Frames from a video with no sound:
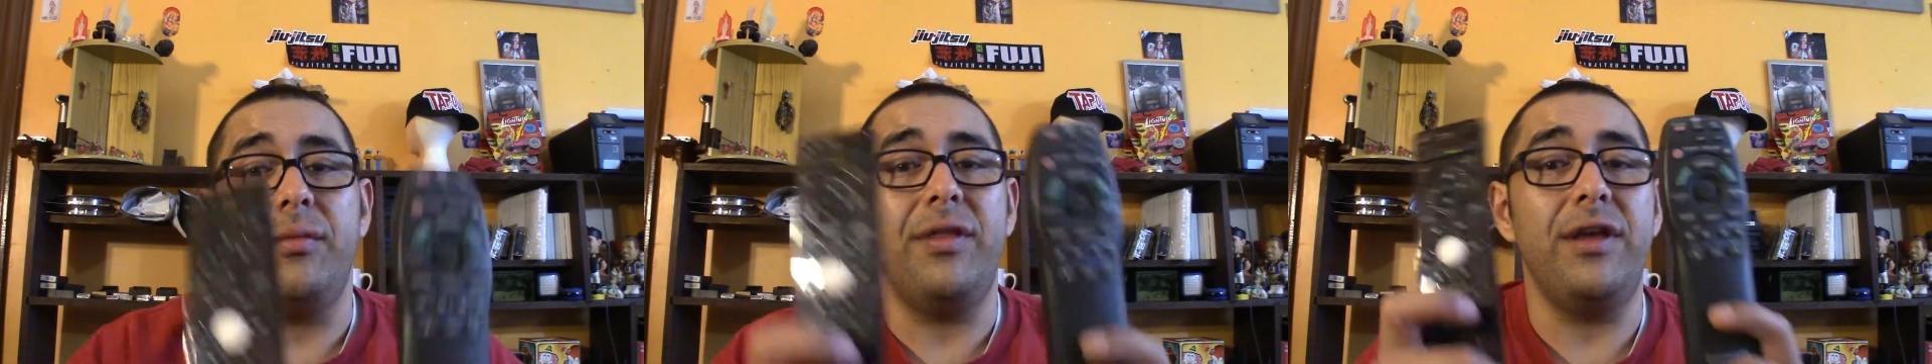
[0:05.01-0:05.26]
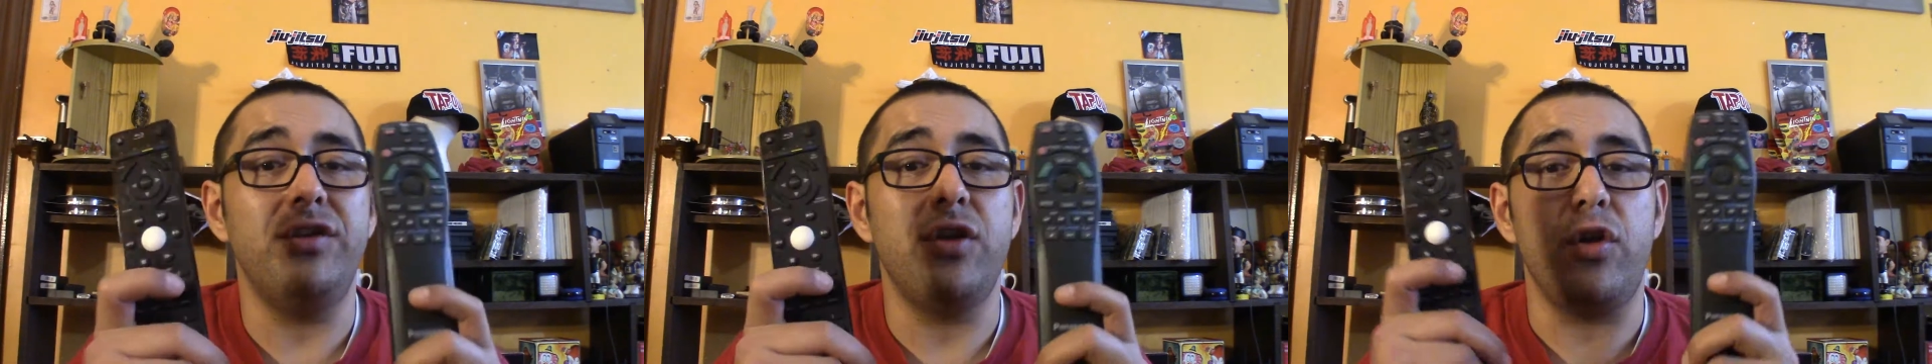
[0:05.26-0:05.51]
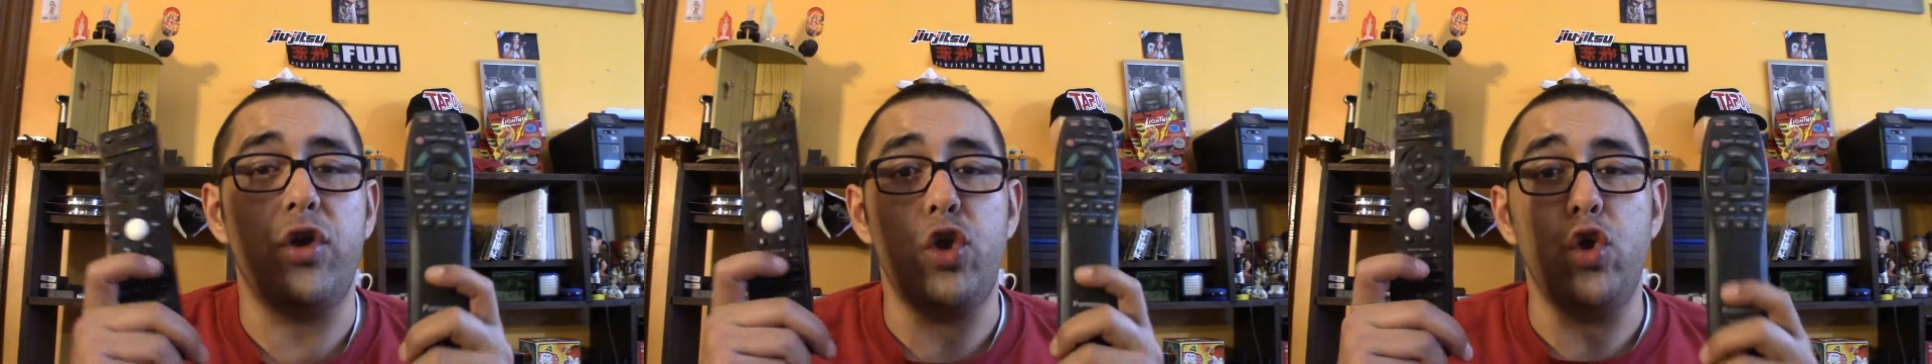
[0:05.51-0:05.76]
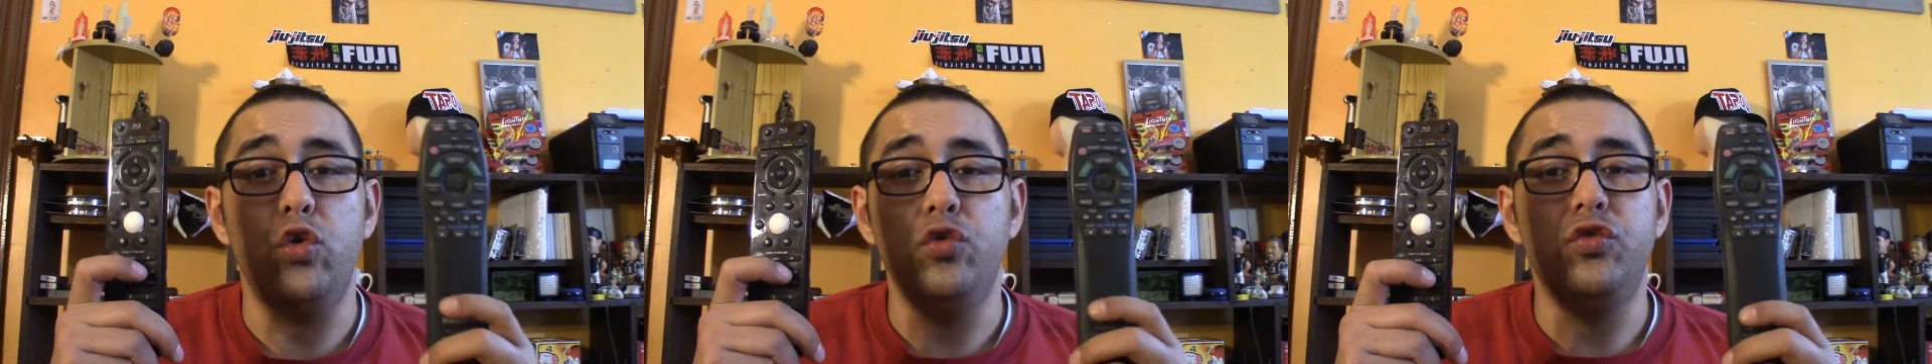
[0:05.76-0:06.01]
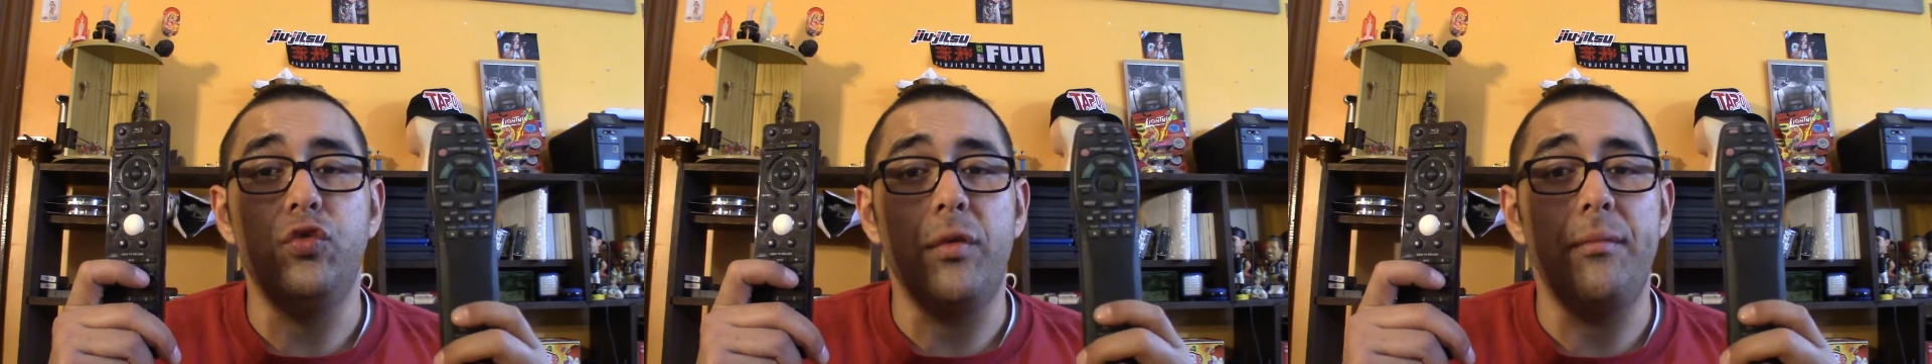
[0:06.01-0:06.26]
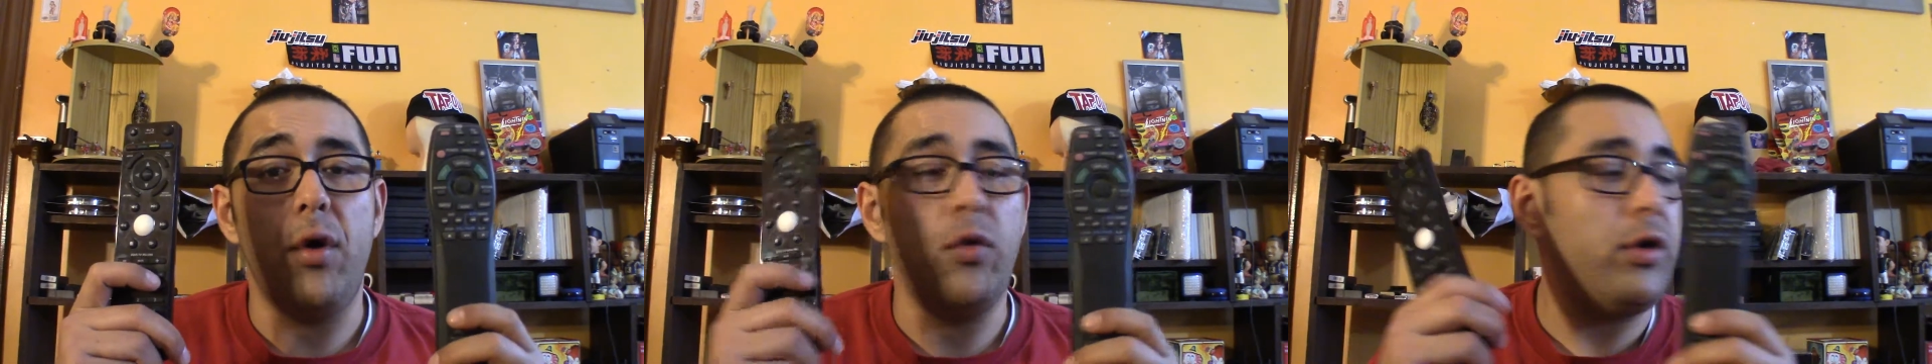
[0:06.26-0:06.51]
These are used
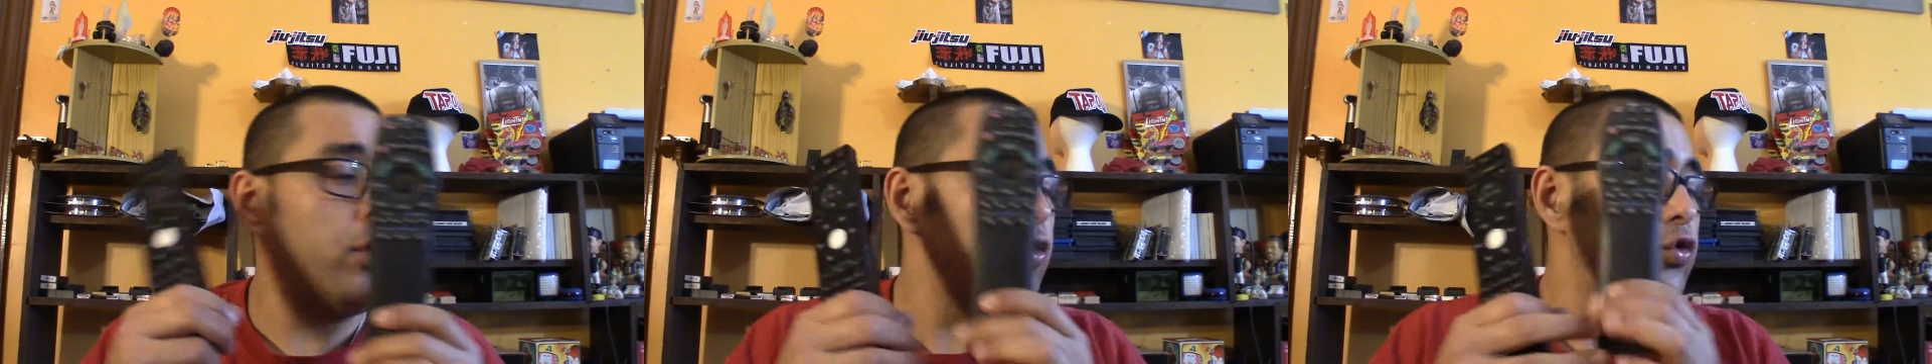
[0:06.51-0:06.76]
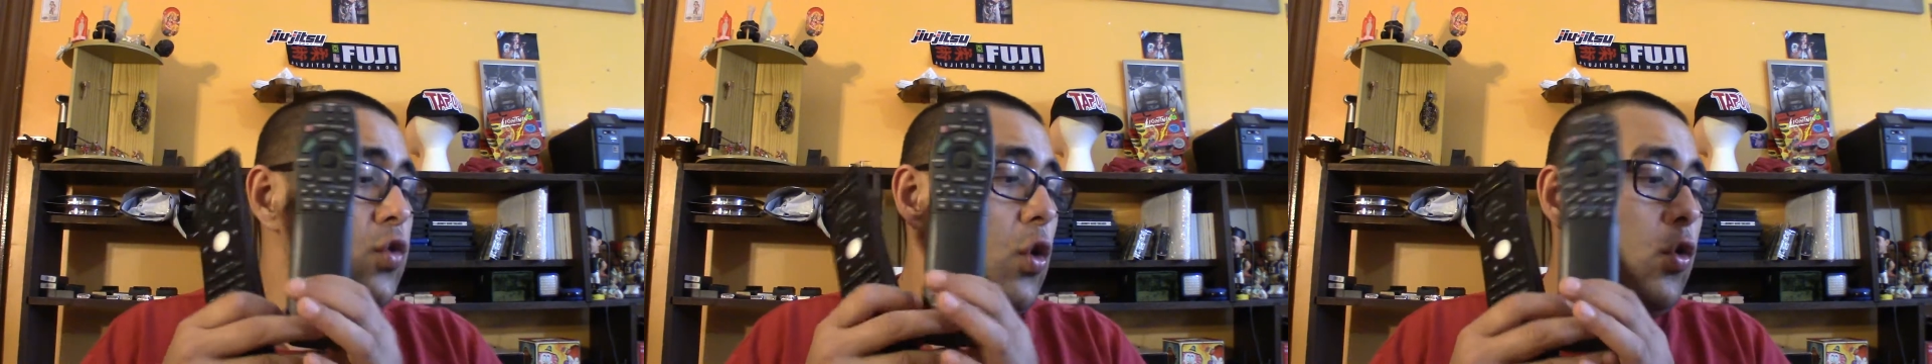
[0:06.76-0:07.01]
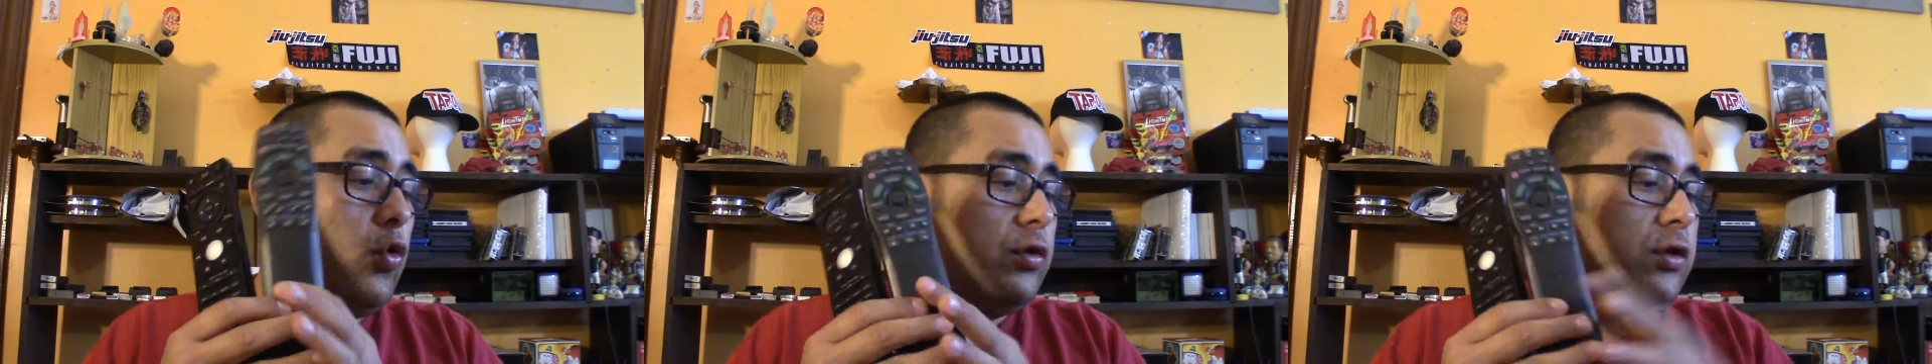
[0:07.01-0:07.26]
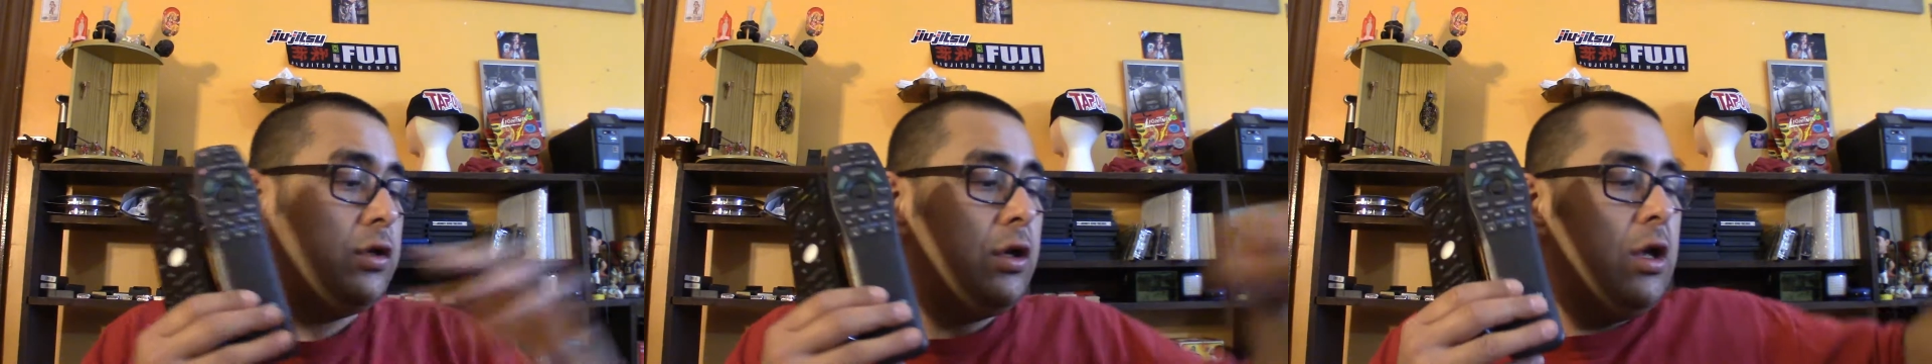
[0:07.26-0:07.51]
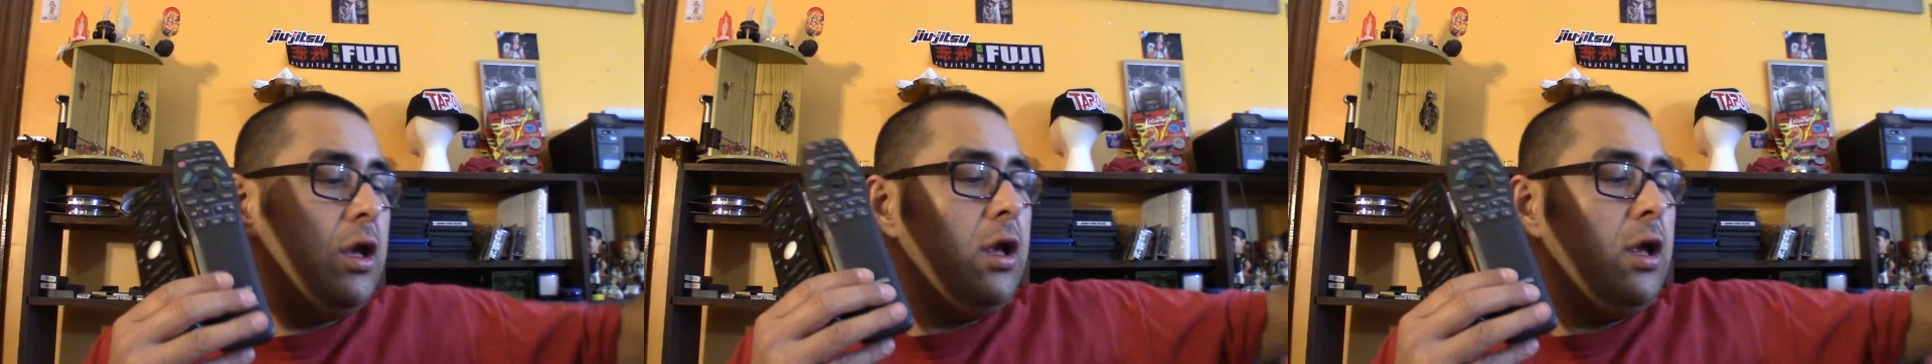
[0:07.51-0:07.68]
remote controls.